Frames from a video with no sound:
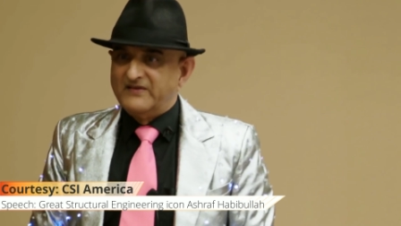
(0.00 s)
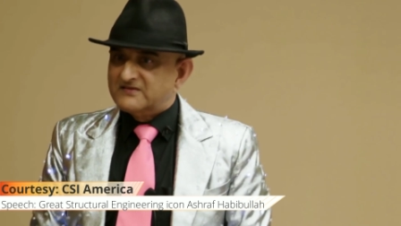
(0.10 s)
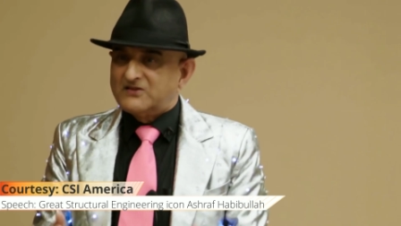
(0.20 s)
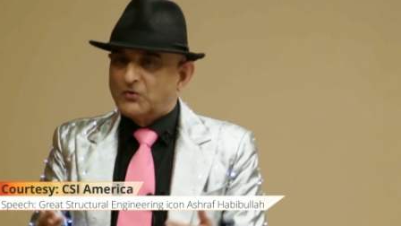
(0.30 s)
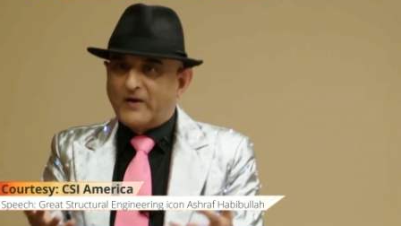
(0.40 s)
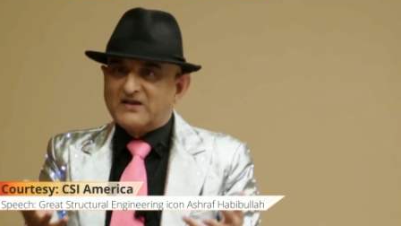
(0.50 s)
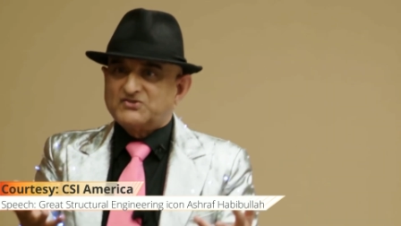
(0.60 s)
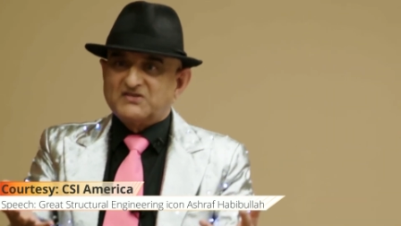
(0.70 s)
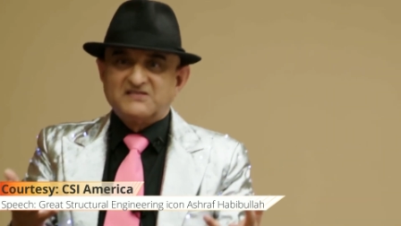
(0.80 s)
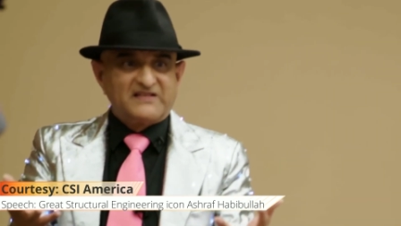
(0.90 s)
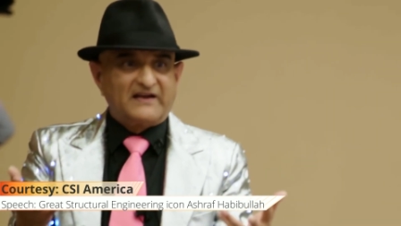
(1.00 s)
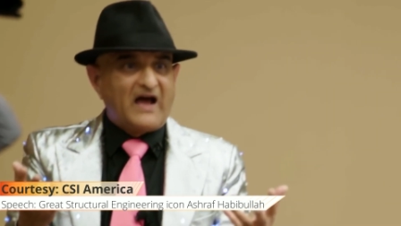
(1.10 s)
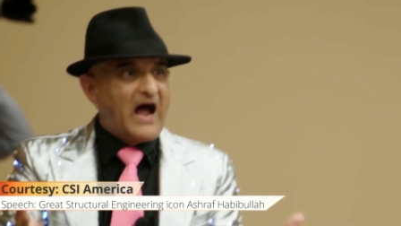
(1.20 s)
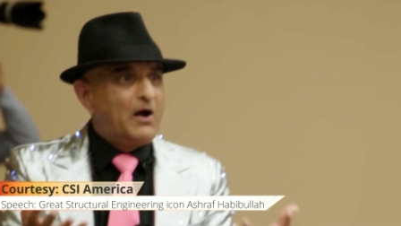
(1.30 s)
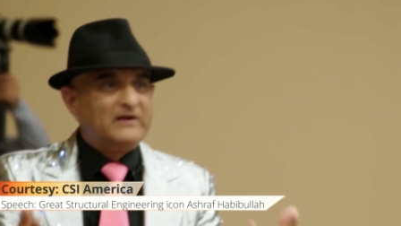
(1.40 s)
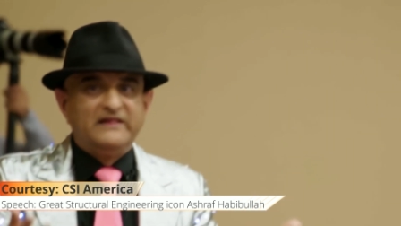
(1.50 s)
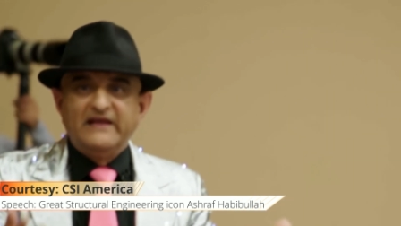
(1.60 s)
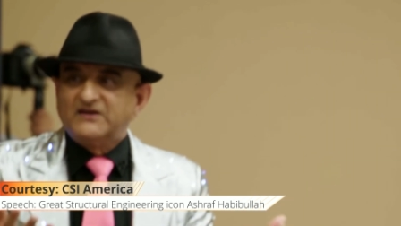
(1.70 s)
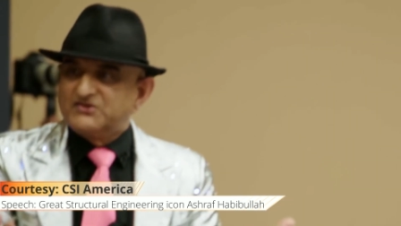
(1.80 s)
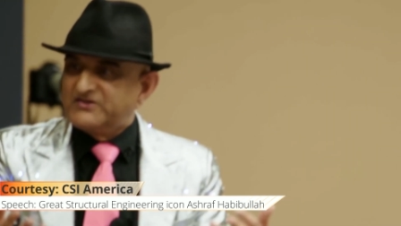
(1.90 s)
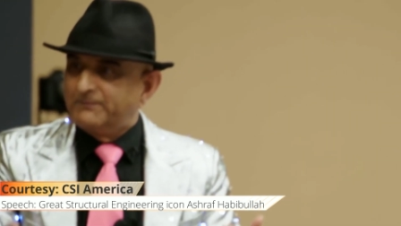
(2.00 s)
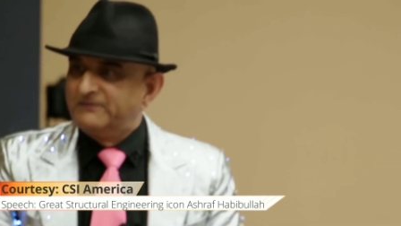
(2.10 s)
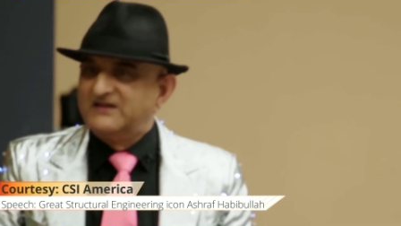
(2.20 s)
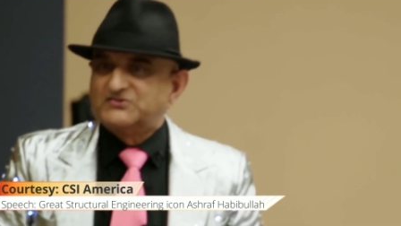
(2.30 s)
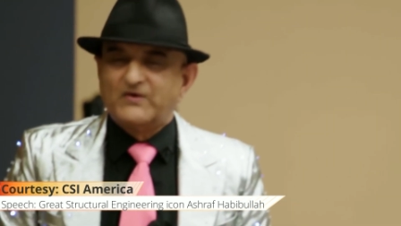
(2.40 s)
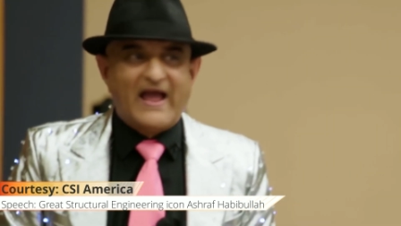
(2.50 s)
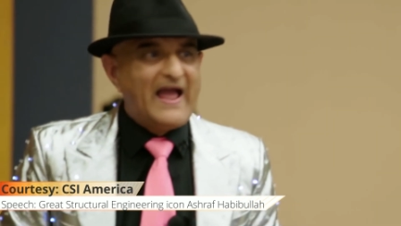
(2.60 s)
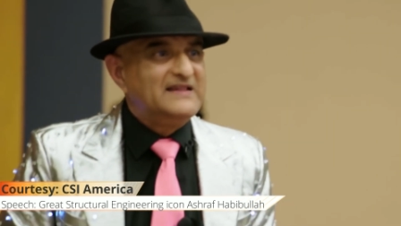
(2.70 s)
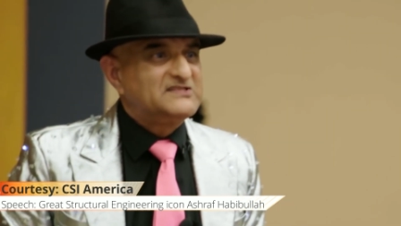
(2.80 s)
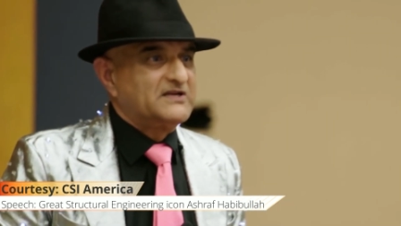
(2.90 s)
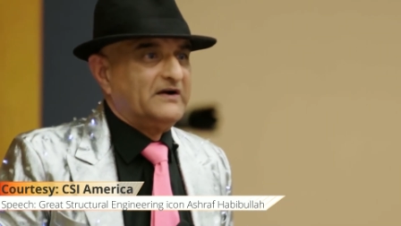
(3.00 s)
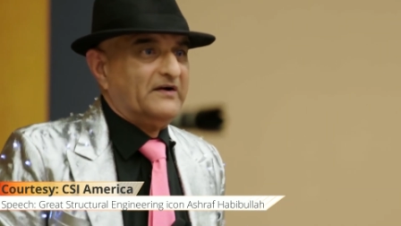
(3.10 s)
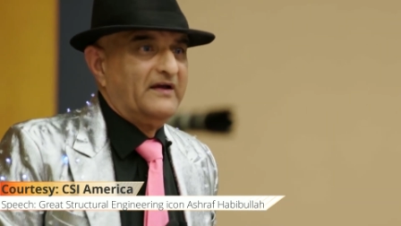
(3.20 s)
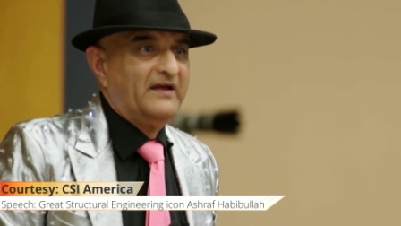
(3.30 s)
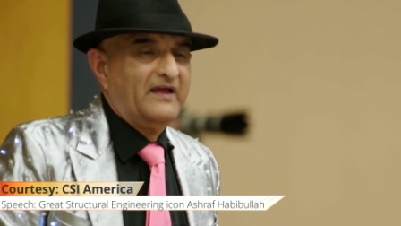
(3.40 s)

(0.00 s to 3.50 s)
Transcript: These are the questions that our leadership needs to answer.